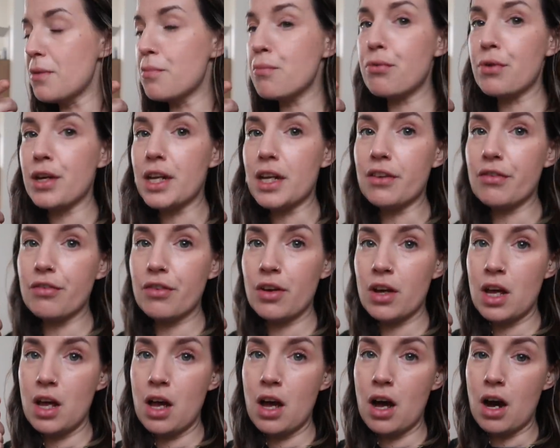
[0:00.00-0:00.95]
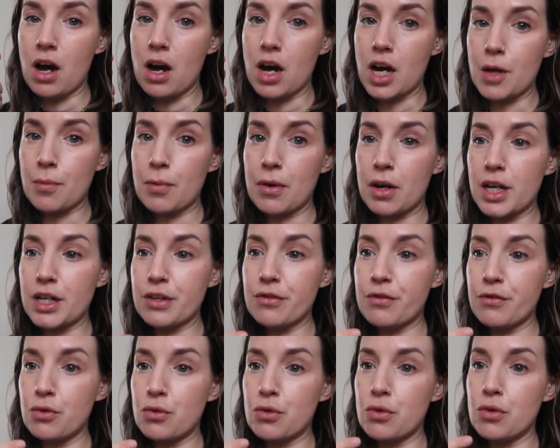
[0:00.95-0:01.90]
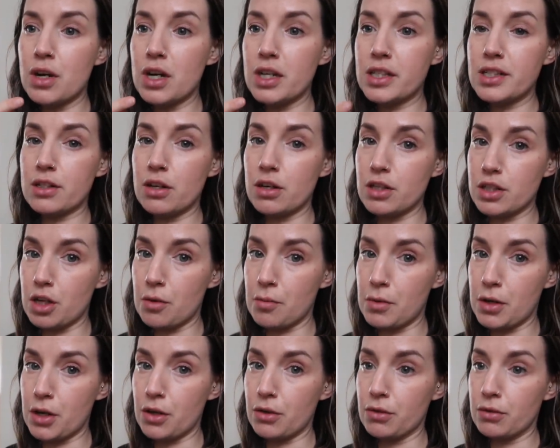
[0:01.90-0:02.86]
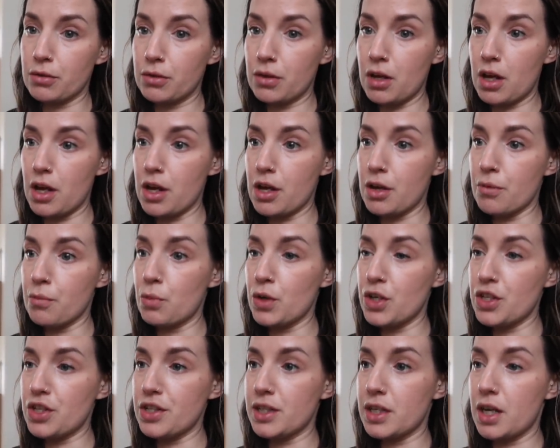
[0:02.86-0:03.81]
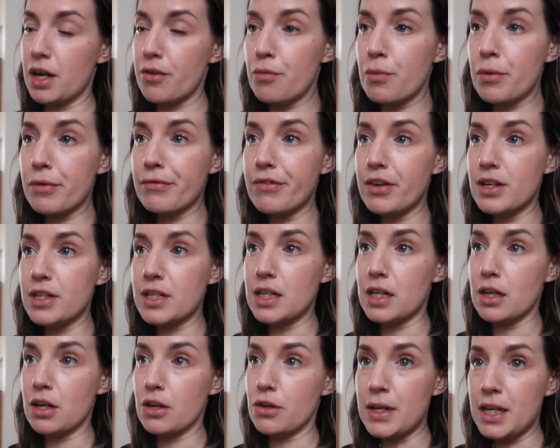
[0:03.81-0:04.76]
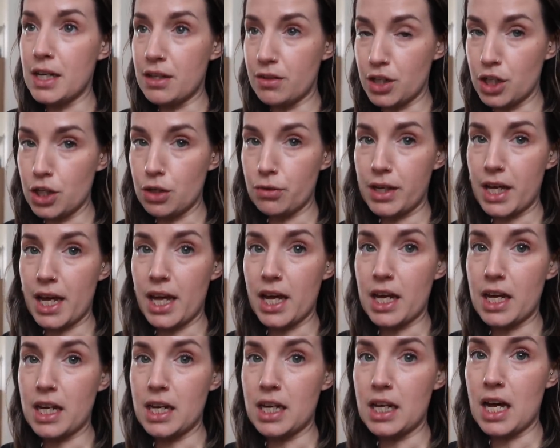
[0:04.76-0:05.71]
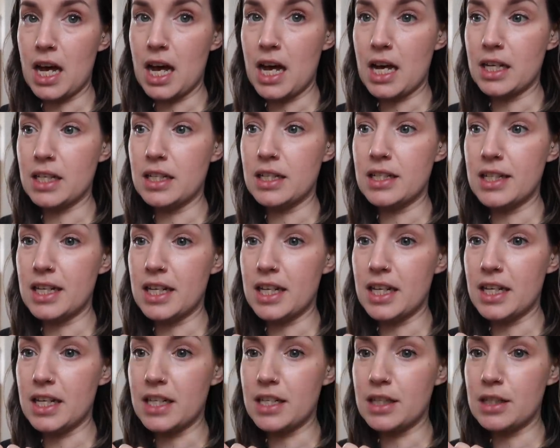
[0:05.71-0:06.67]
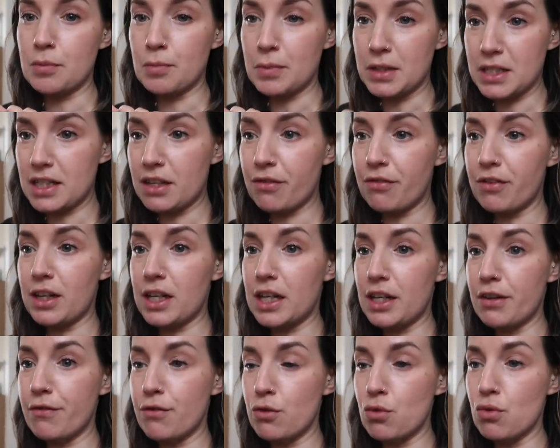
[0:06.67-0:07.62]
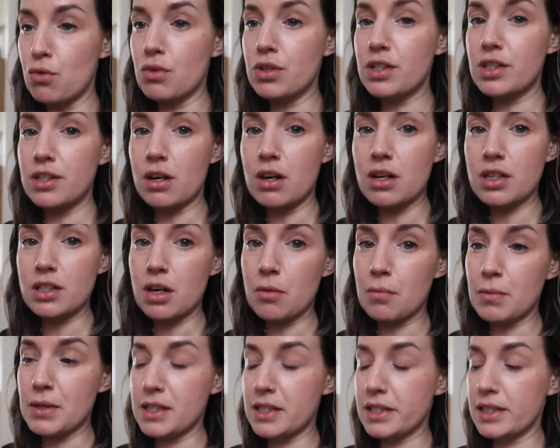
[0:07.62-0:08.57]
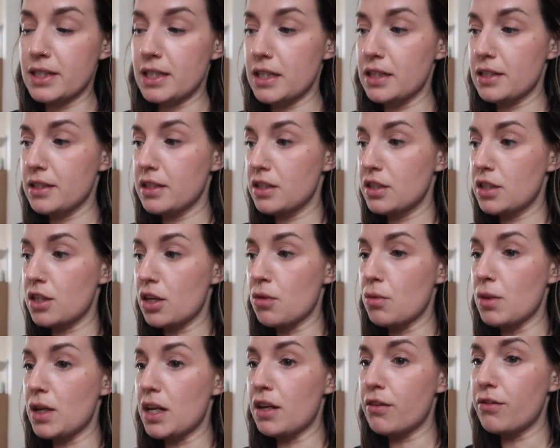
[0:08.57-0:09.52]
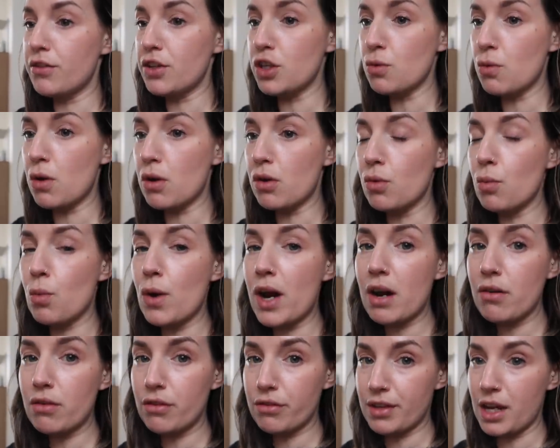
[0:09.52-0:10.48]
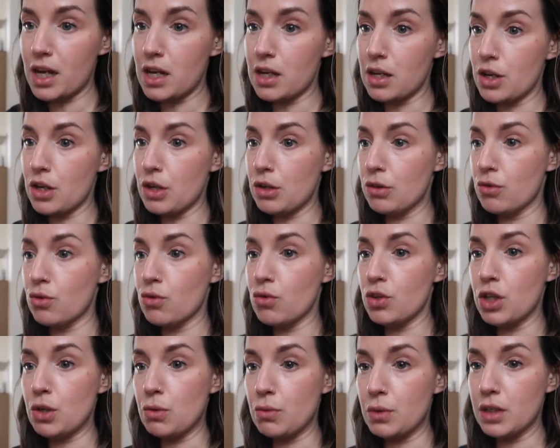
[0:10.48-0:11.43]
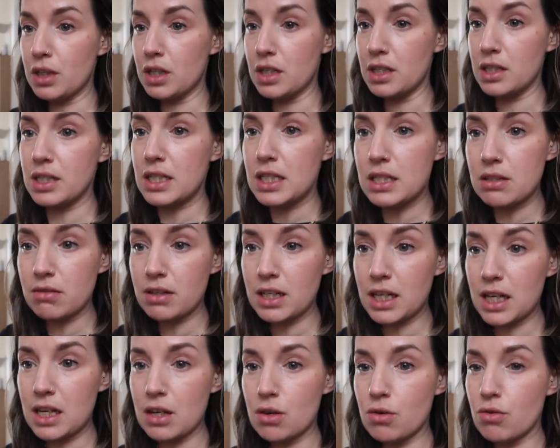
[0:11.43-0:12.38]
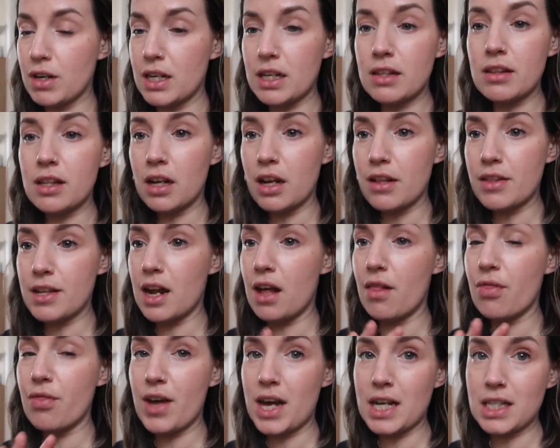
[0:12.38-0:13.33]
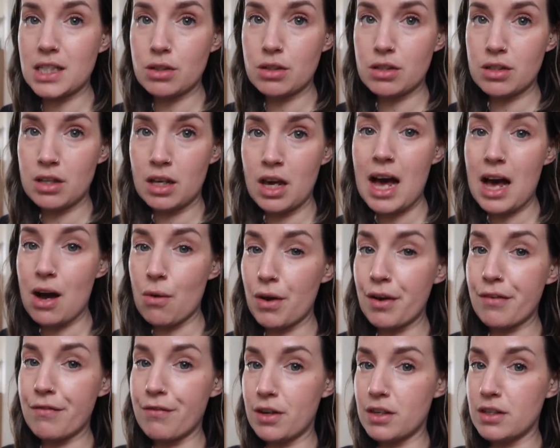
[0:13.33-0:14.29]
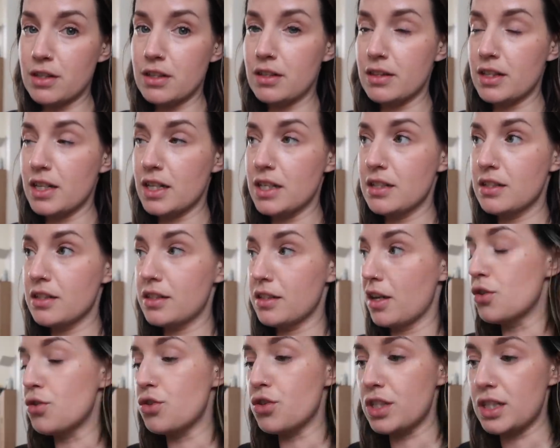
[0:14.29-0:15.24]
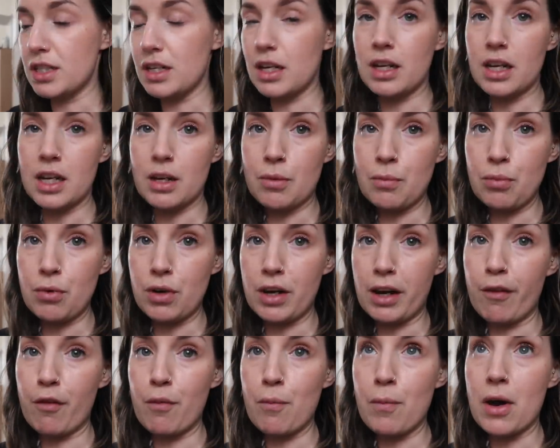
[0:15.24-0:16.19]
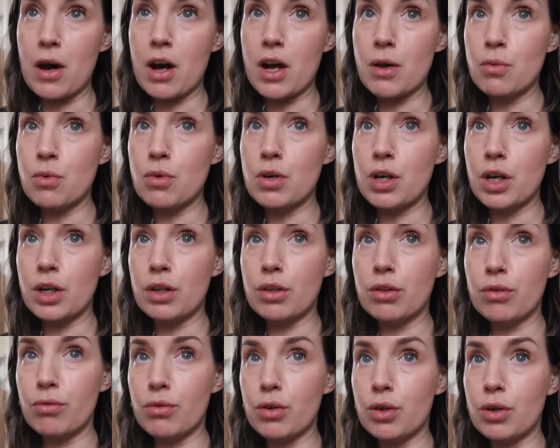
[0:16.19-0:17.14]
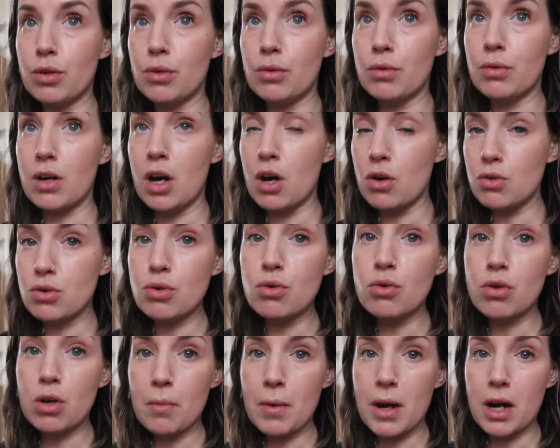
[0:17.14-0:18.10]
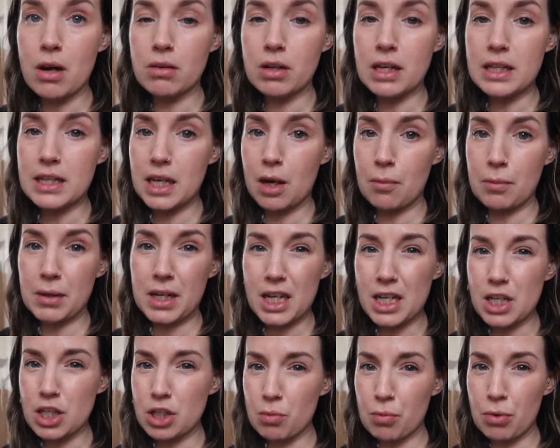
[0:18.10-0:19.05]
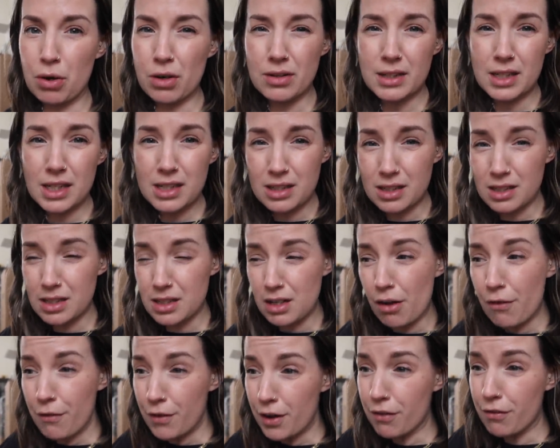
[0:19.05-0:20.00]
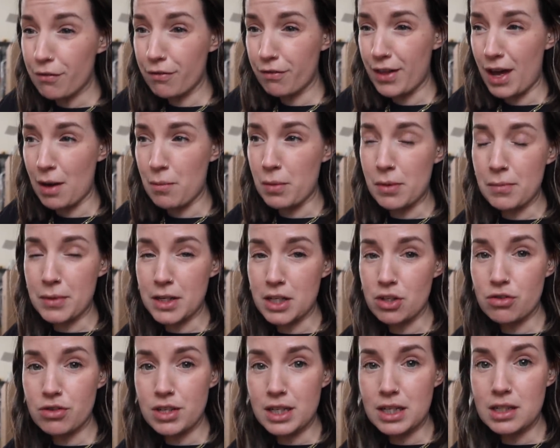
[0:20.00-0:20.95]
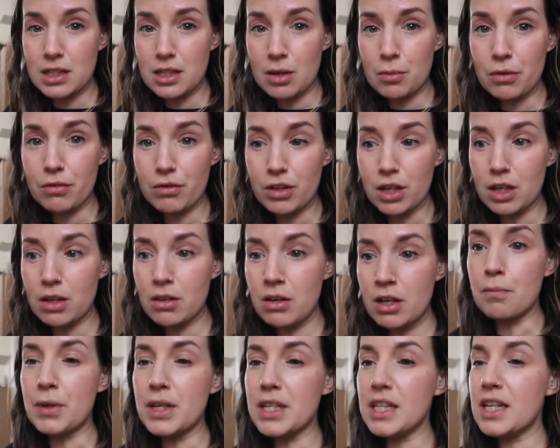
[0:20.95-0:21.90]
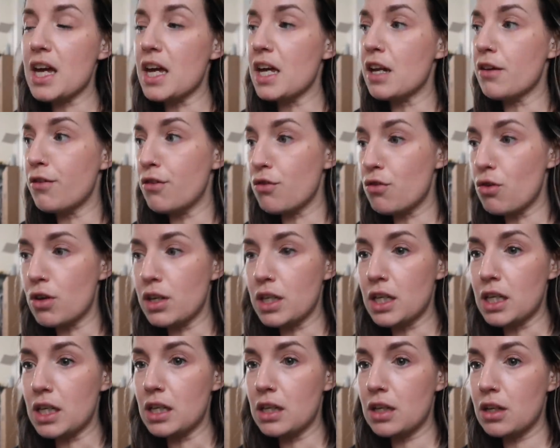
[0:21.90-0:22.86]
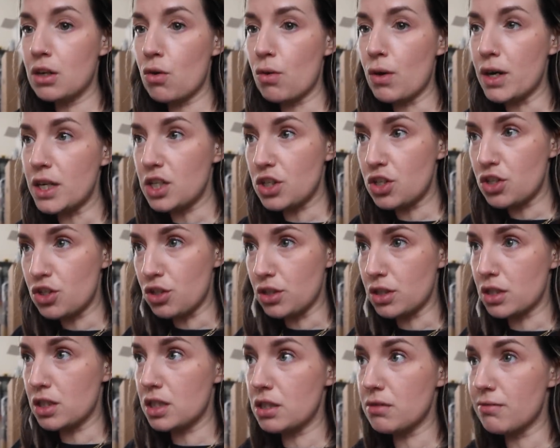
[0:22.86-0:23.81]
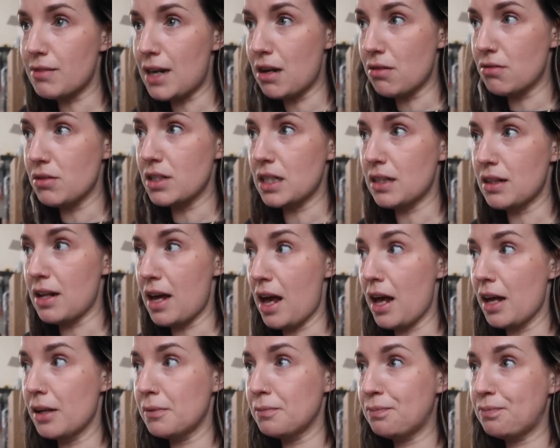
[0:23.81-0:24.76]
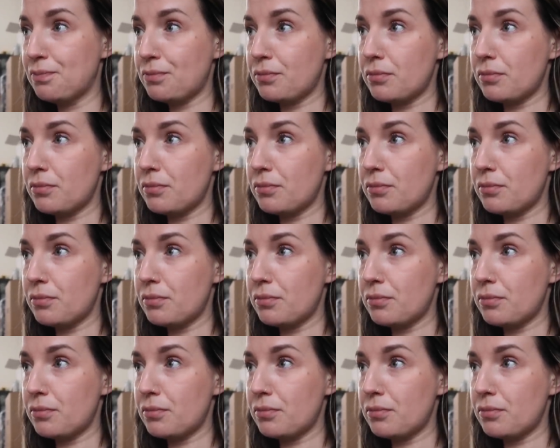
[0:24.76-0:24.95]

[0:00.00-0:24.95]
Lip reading: in brief, I applied for a startup loan, which is a government funded loan in the UK, and it is specifically for startup businesses. So if you are aware of that loan or you were considering it or anything like that, that's how I funded this. So just in brief, but I will go through, I'll talk about like the application process and stuff if that might be interesting to some of you. But yeah, if you've got any questions surrounding that,